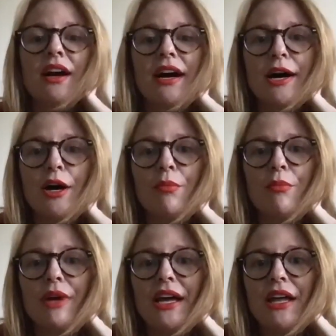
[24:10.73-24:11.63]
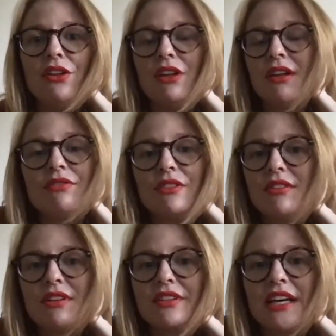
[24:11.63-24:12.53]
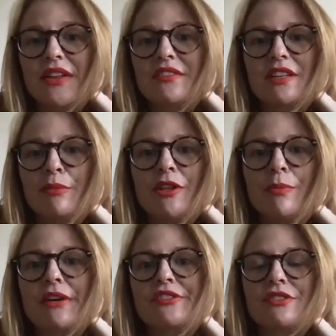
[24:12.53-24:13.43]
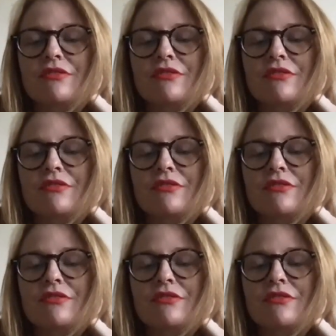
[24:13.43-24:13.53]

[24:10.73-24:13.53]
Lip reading: The best